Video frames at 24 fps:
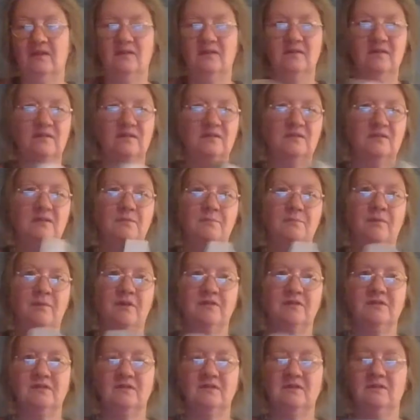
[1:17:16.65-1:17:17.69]
these
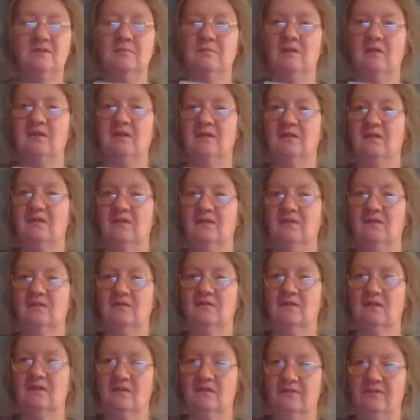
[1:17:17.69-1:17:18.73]
boxes in my
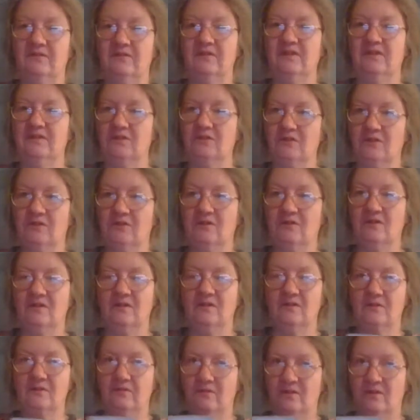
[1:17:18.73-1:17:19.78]
cutlery drawer.
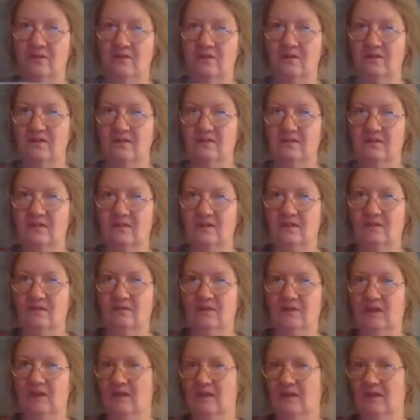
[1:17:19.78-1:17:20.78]
Yeah,